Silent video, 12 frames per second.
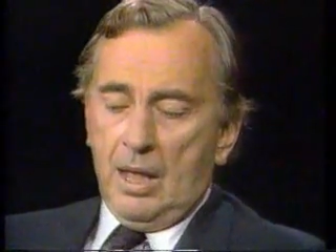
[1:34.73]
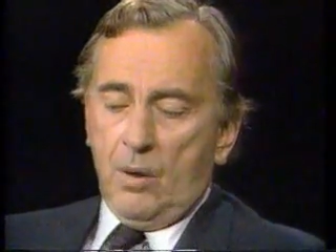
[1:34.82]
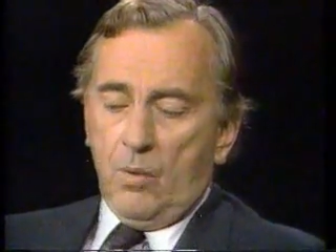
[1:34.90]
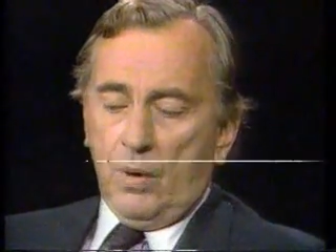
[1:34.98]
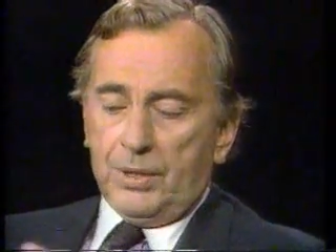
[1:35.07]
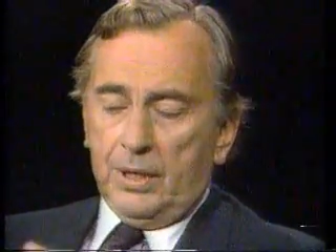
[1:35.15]

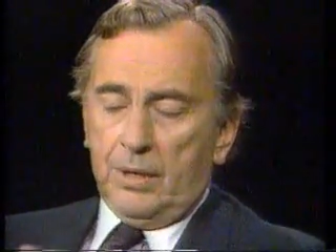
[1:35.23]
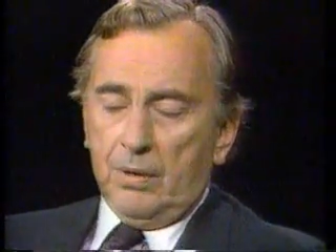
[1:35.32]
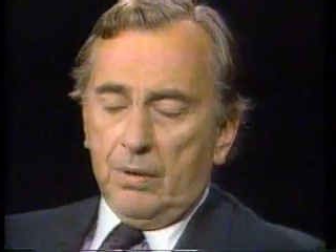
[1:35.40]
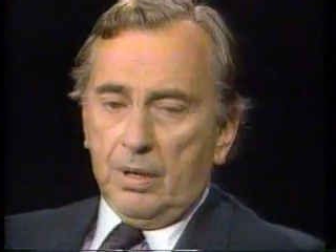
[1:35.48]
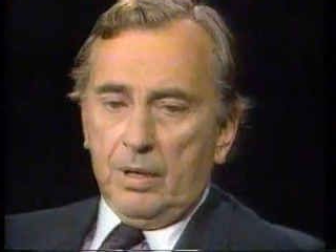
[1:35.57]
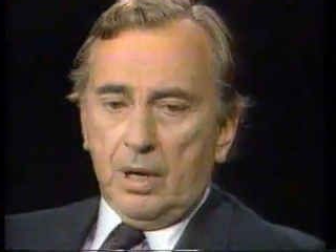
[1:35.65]
Was he
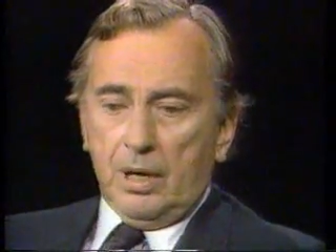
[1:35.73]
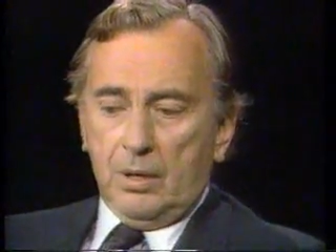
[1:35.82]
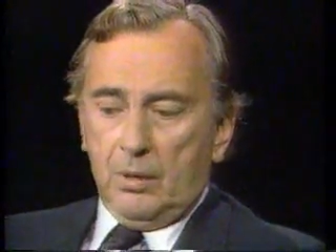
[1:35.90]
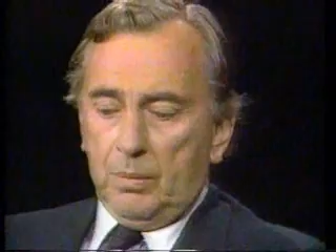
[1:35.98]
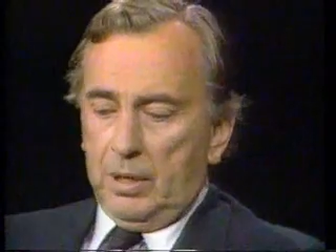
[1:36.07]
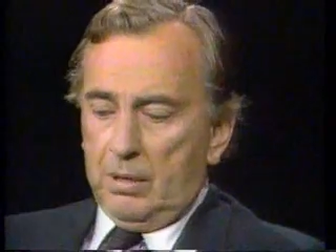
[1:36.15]
cured or not?
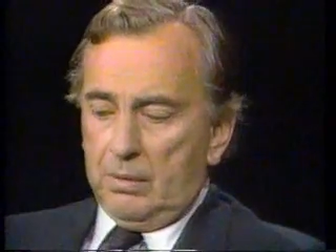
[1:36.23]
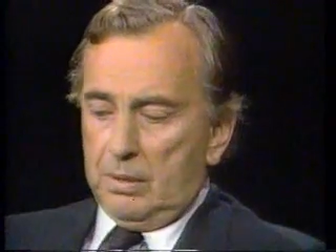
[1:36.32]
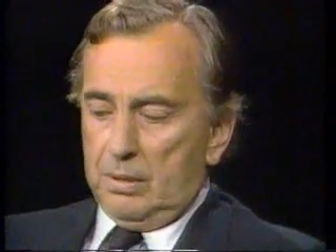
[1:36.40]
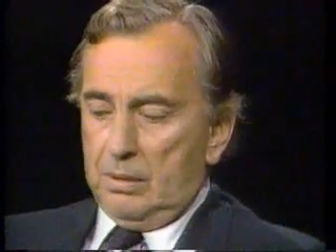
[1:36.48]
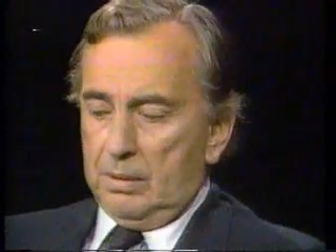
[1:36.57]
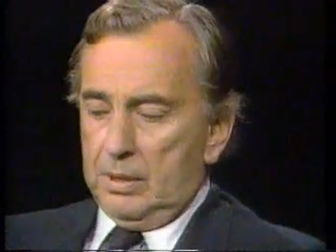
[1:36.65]
Nobody
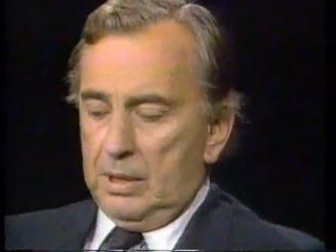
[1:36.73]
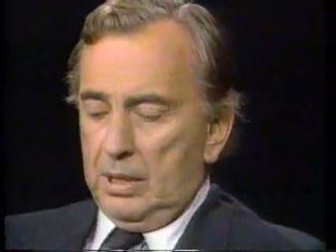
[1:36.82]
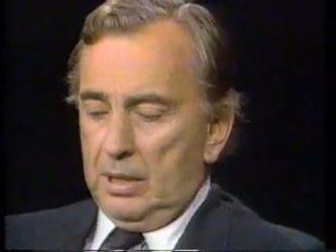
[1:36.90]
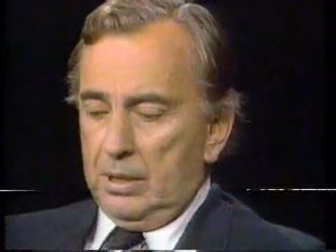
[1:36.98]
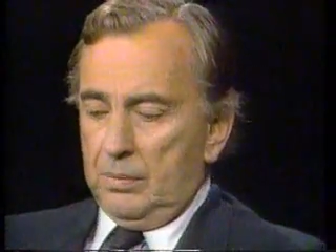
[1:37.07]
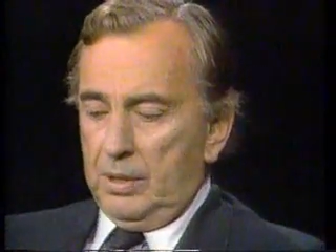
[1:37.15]
knows in those
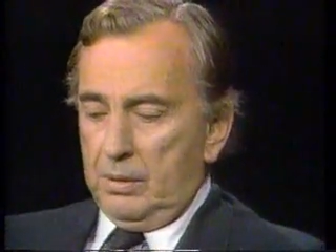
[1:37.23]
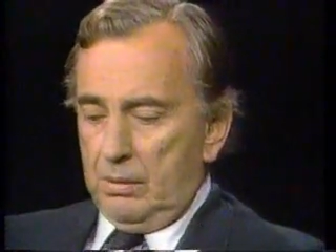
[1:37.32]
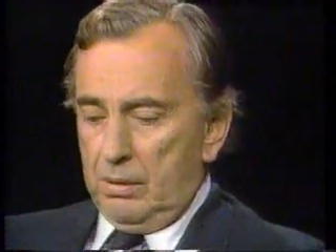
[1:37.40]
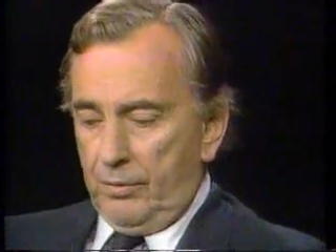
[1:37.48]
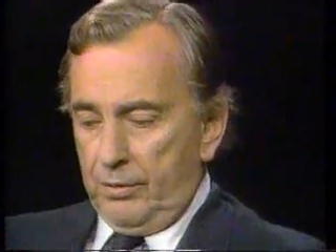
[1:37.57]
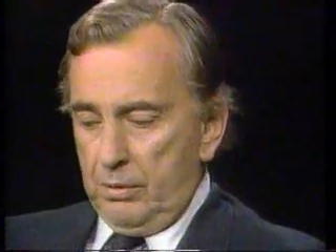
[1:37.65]
days. We do
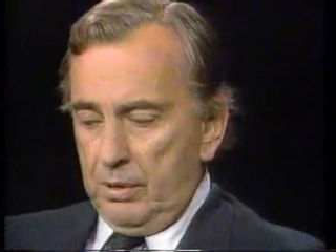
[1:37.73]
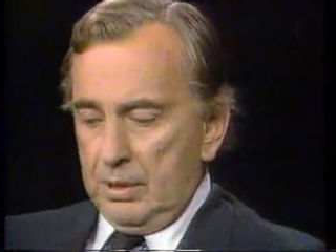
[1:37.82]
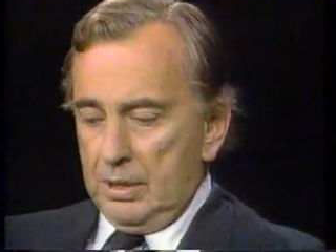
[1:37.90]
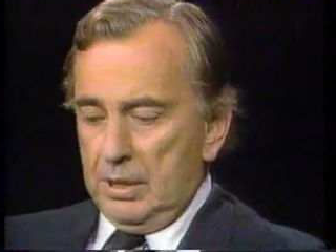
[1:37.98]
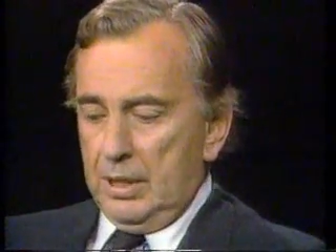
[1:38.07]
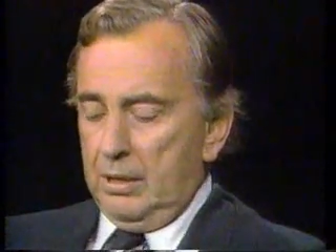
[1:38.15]
know a few
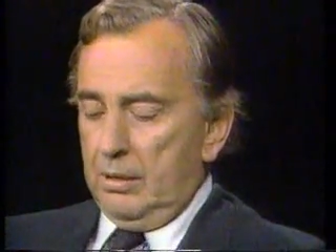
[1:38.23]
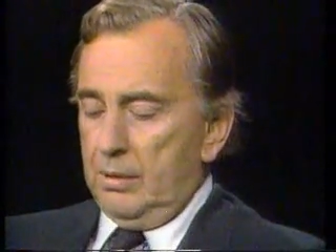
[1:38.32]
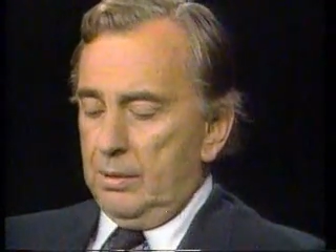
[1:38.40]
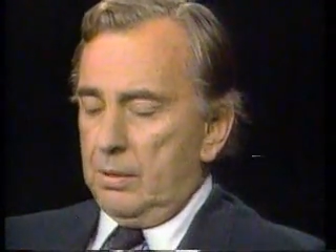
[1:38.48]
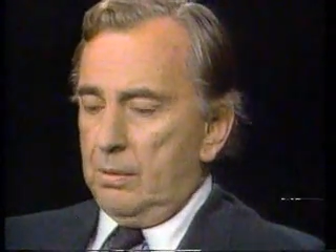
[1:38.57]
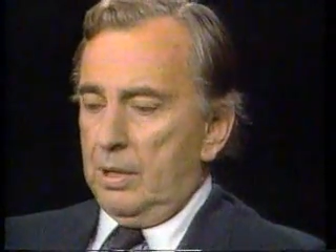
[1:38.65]
years later he
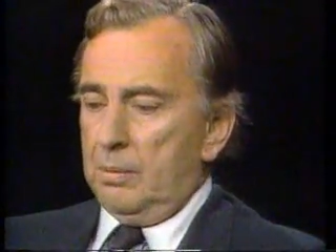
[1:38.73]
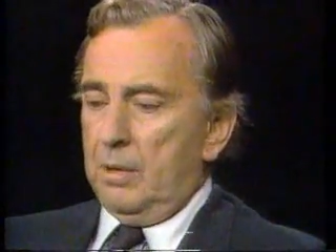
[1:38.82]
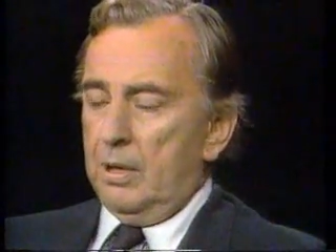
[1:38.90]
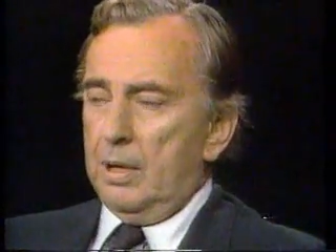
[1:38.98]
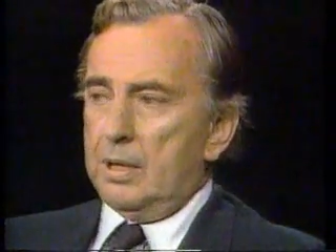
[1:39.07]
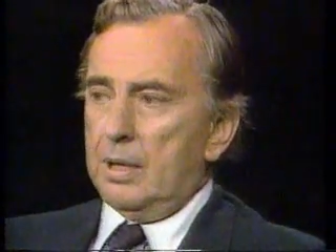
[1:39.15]
was courting
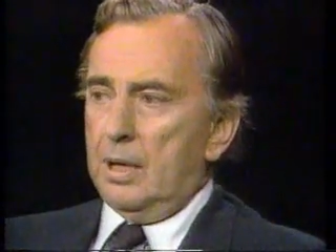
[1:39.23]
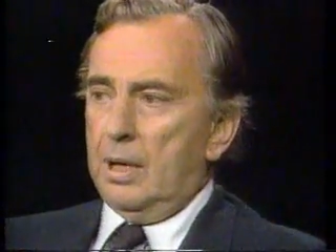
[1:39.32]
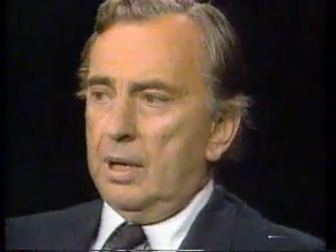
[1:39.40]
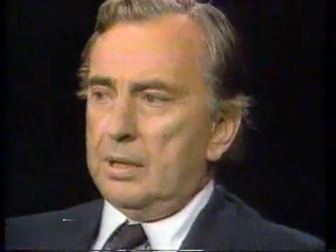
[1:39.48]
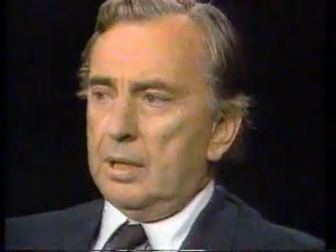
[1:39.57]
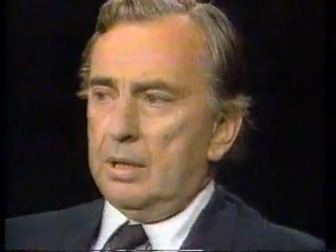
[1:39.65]
Mary
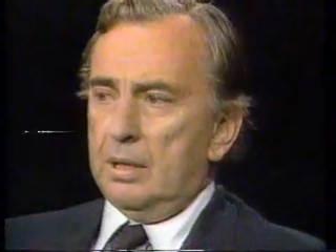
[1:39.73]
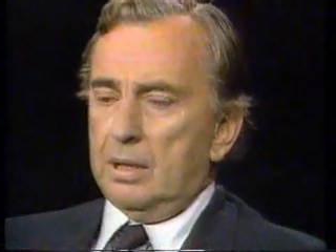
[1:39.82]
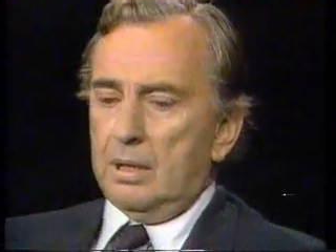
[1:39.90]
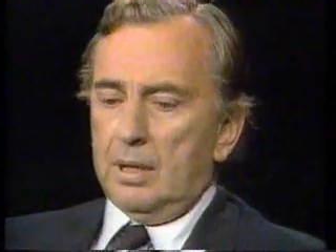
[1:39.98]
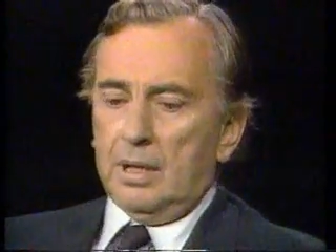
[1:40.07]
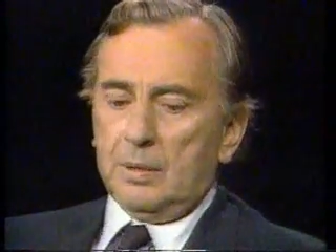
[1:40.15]
Todd. Suddenly at
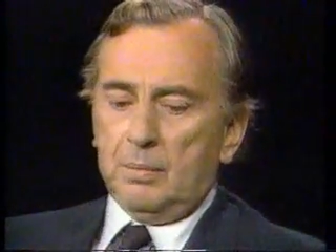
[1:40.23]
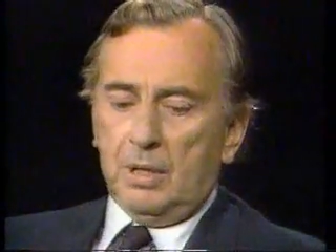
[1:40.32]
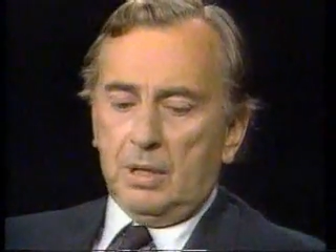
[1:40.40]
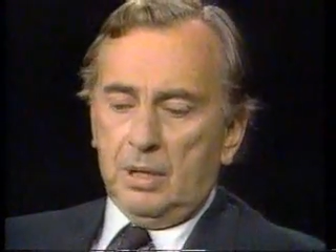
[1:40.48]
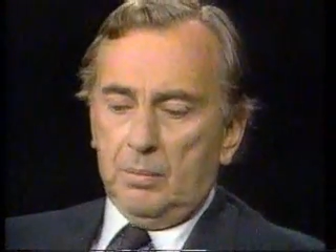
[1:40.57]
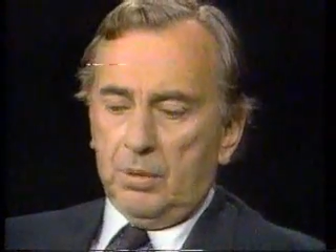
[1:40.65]
the last
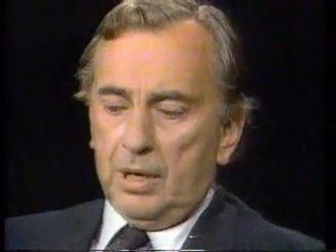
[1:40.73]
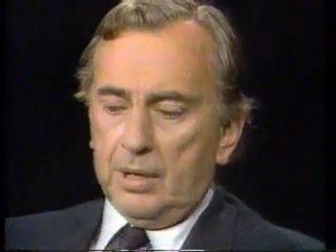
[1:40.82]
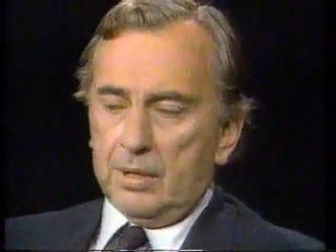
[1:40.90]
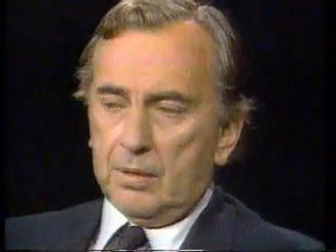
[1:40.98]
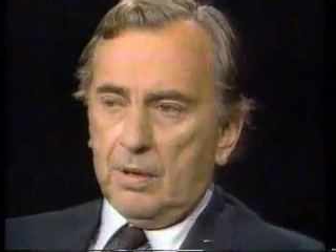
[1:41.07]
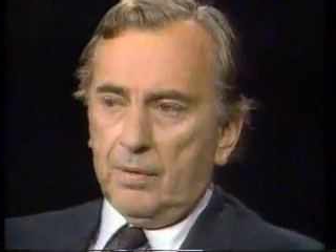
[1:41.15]
minute he
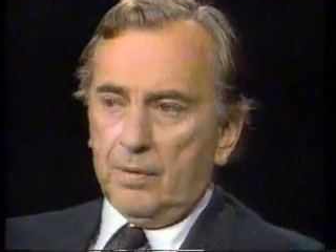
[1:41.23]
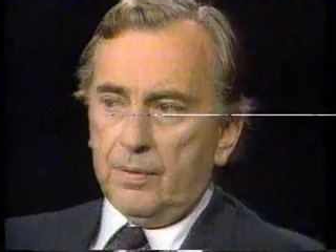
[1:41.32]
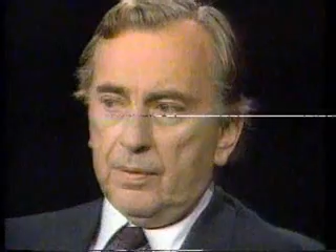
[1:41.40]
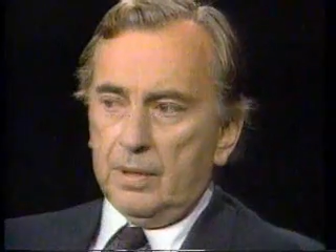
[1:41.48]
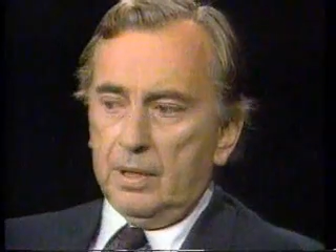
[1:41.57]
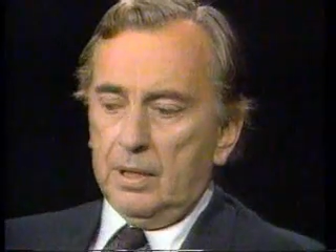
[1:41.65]
breaks off
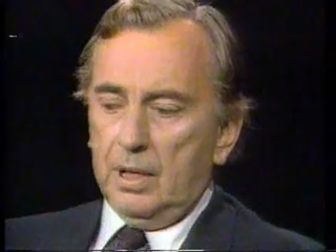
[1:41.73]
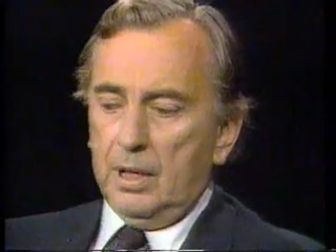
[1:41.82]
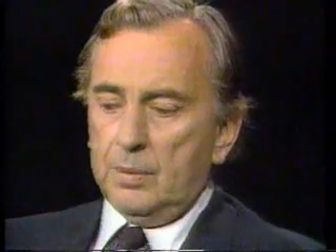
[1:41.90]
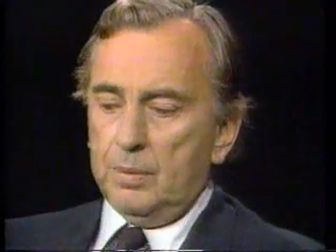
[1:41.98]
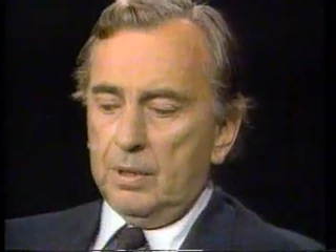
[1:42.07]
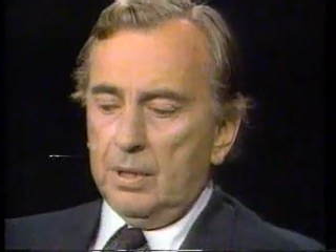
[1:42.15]
the
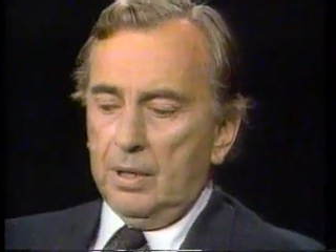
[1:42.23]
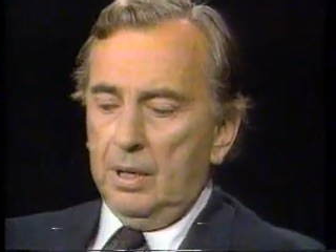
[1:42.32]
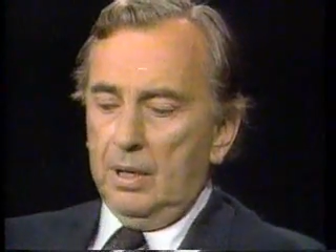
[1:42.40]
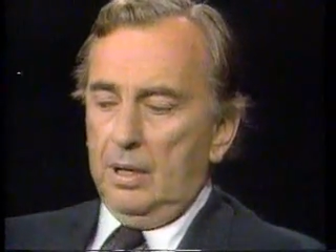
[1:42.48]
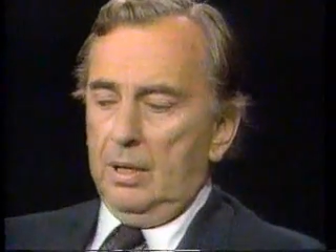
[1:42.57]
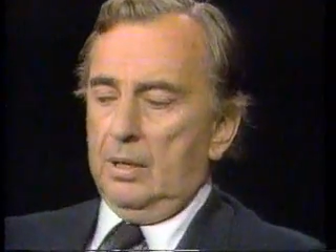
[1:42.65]
engagement,
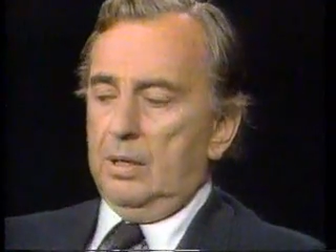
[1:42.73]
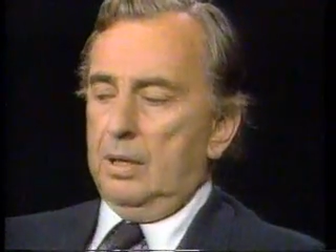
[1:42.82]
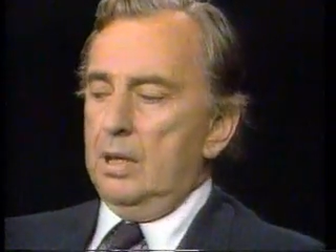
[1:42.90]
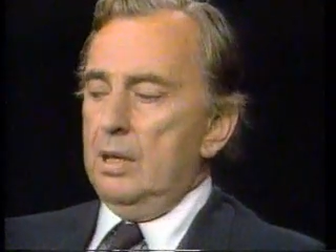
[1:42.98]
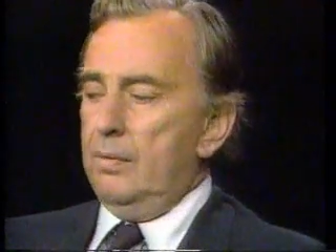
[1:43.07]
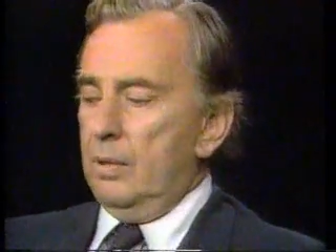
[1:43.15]

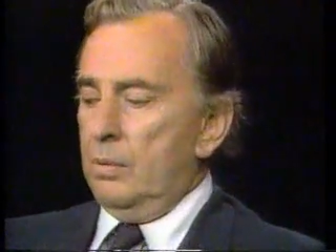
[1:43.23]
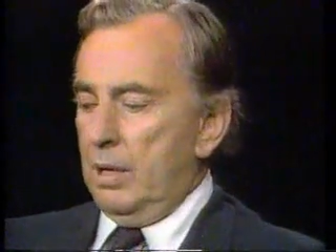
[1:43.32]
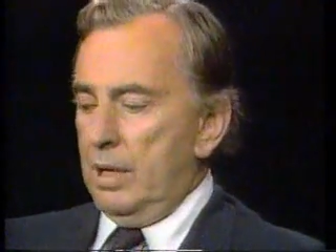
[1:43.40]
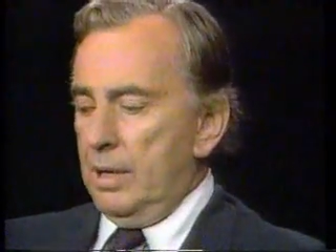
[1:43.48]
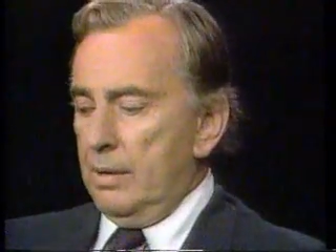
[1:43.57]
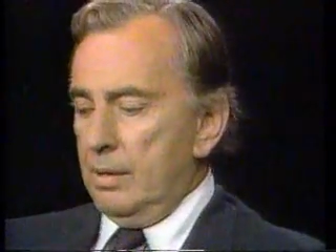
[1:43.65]
eve of the
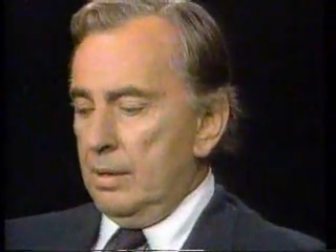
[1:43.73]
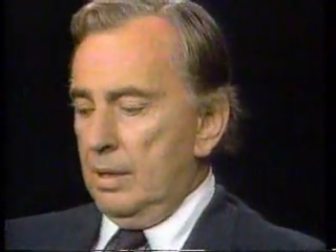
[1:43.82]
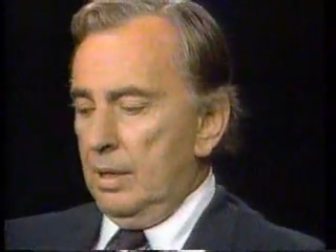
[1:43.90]
wedding,